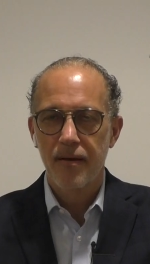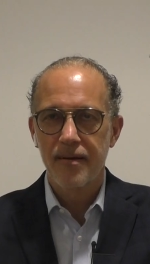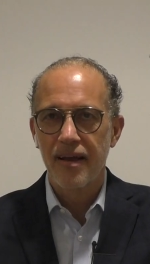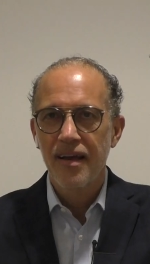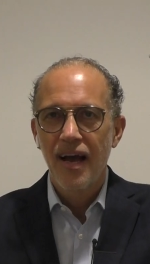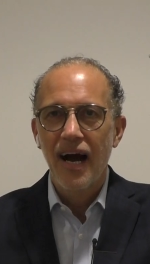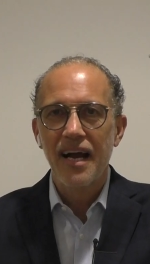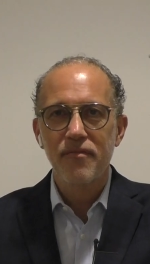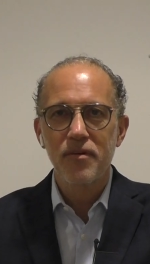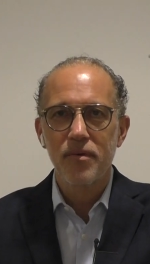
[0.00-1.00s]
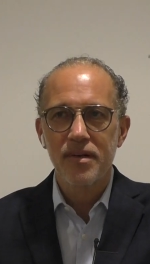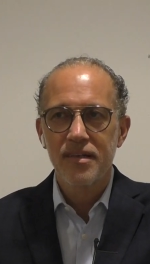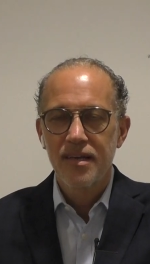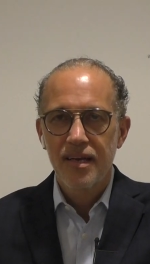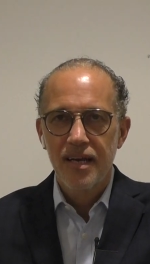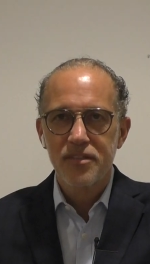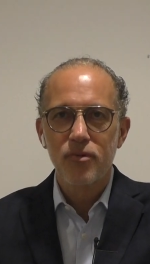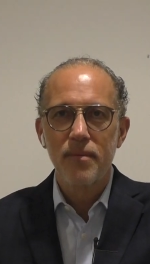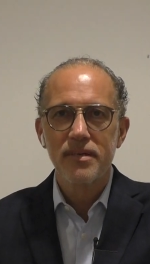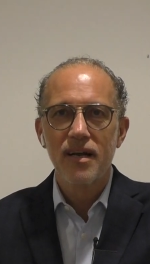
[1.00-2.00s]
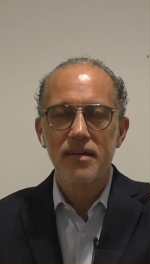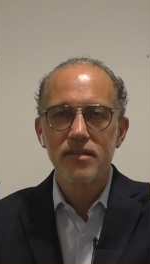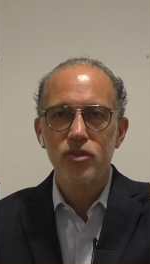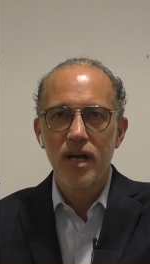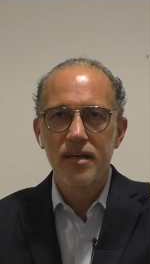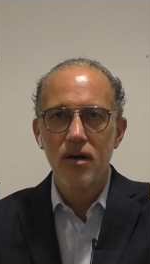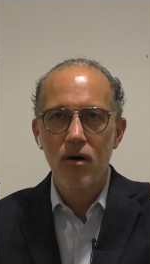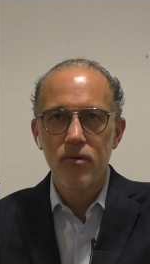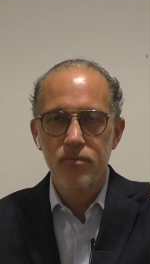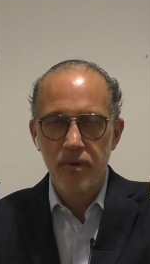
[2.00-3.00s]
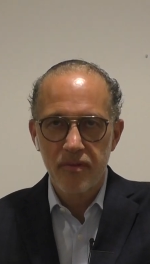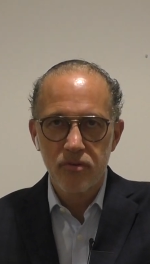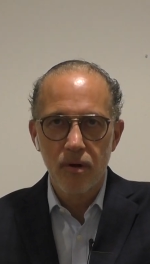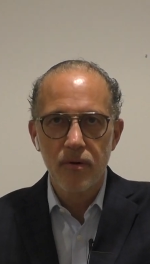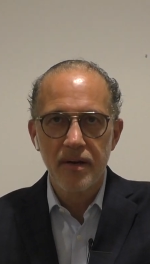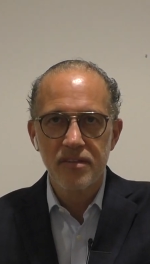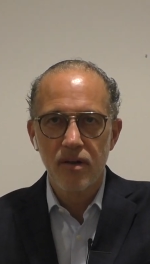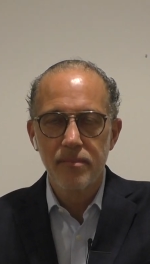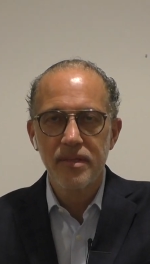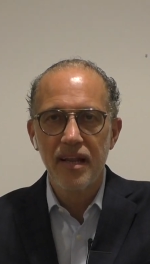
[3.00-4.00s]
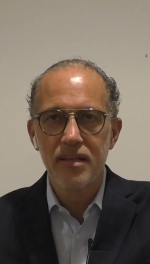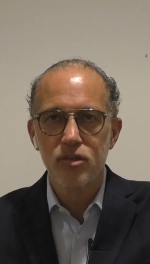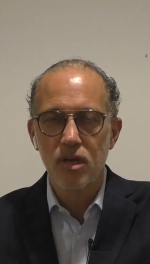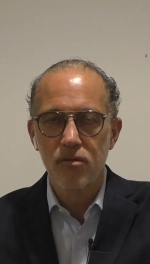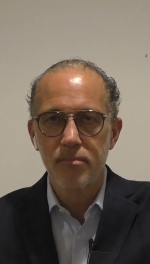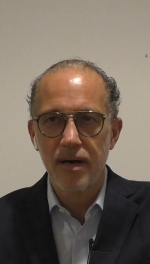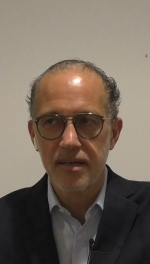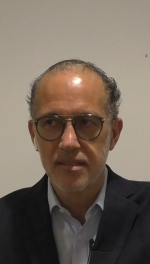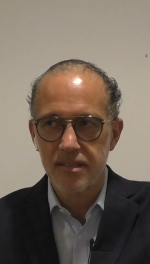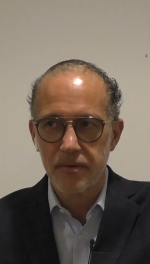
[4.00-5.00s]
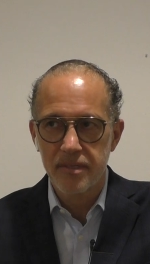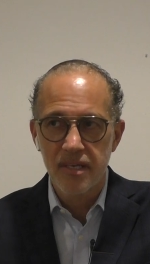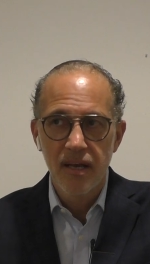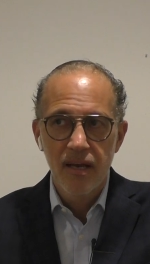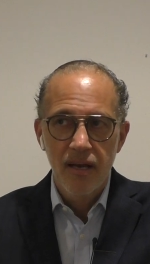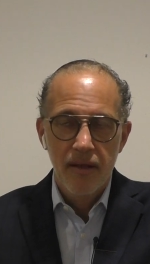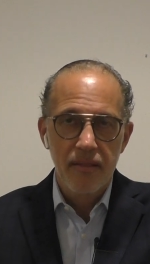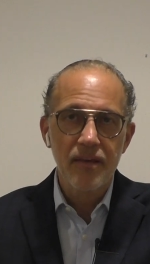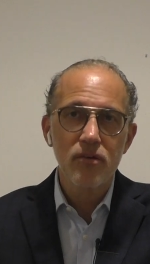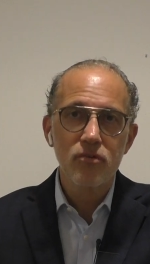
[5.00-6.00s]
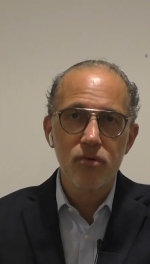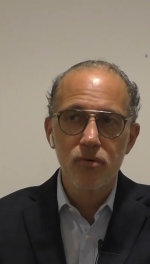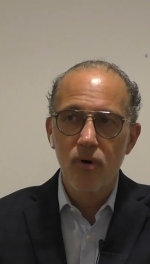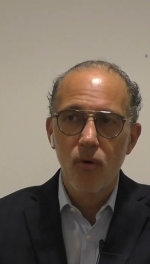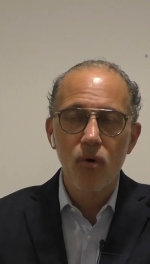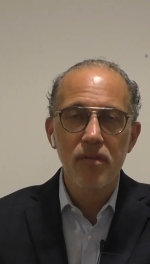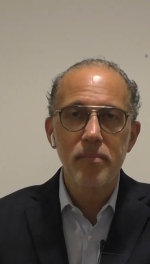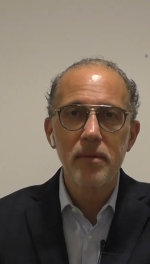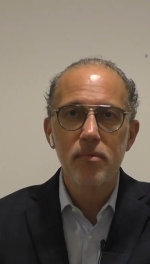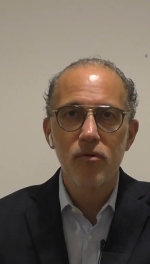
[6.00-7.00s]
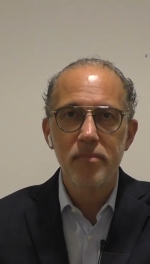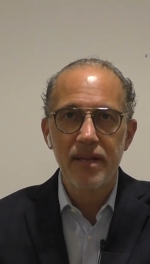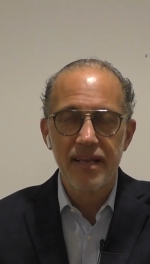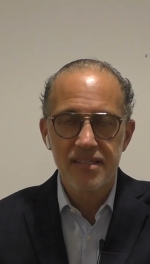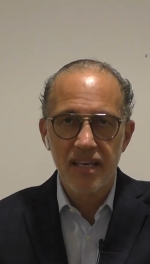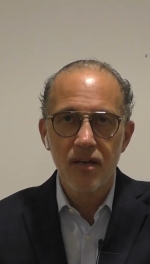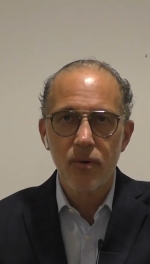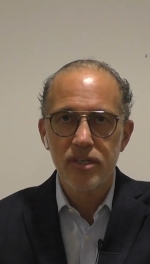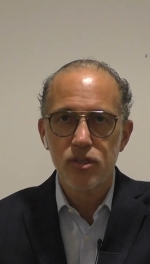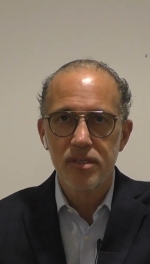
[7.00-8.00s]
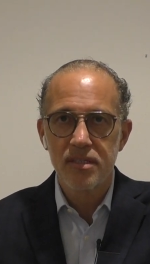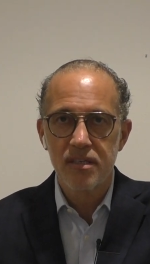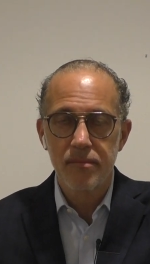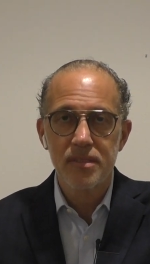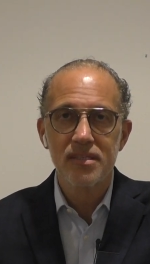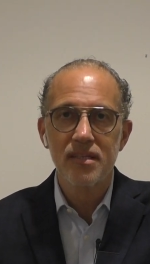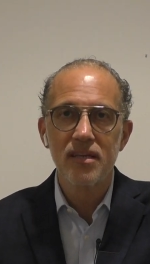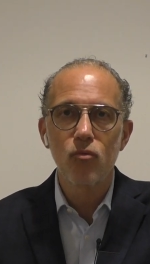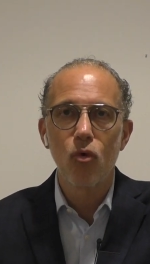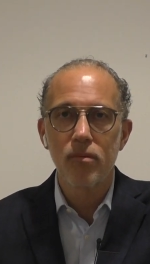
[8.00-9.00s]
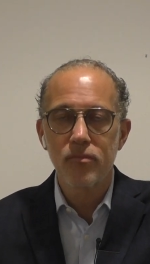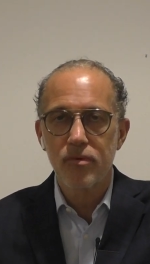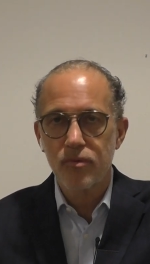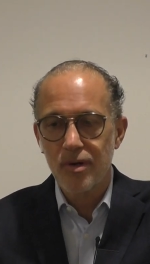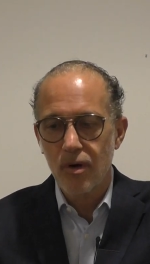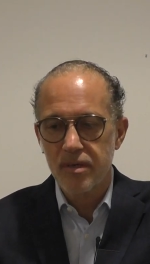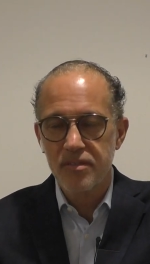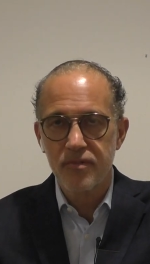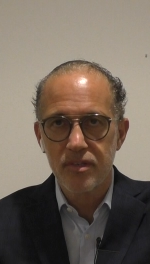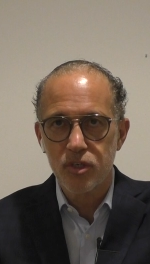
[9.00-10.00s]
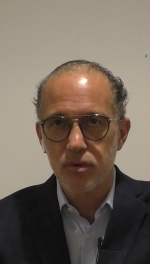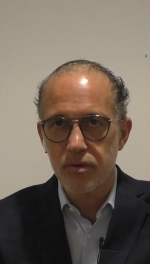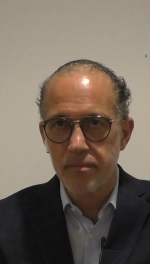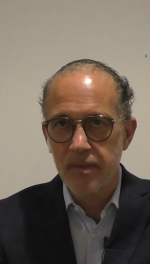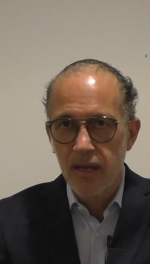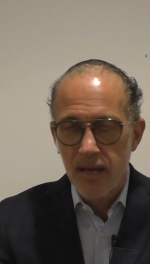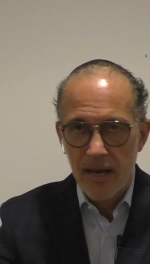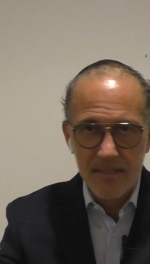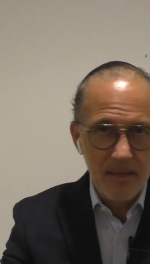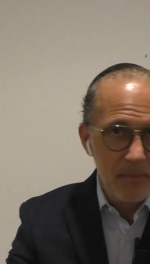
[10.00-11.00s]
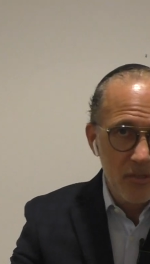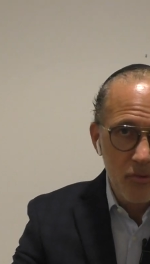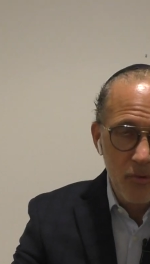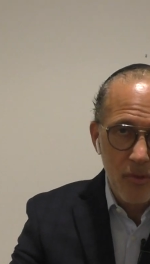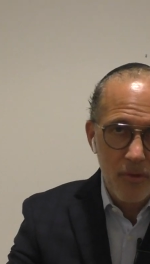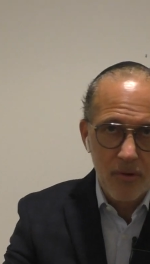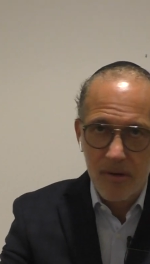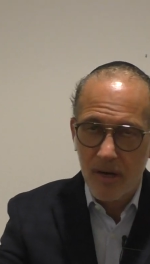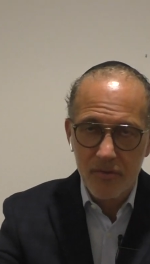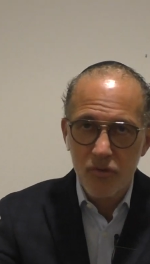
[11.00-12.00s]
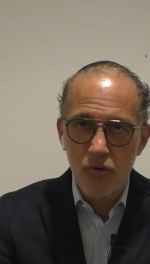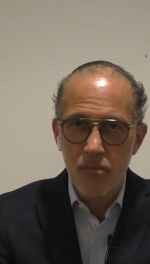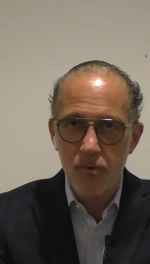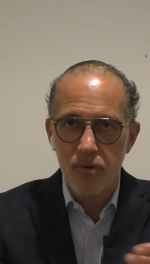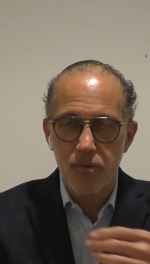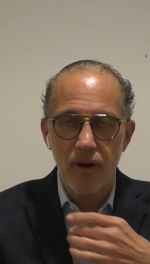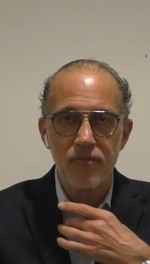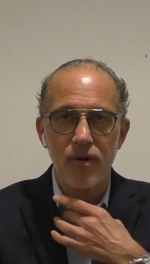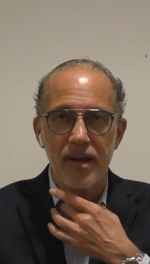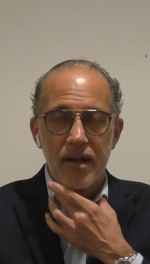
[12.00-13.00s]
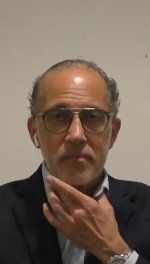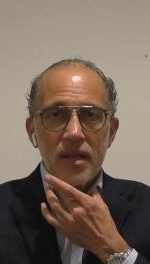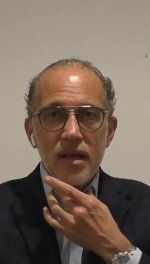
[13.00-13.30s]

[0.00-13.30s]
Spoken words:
Okay. Hi everyone. It's Rabbi Dr. Jack Cohen with the Torah Anytime Dating and Shalom Bayis series. Thank you to all the people who have been asking questions and have been sending warm regards for the shurim as I meet you on Zoom or wherever I am.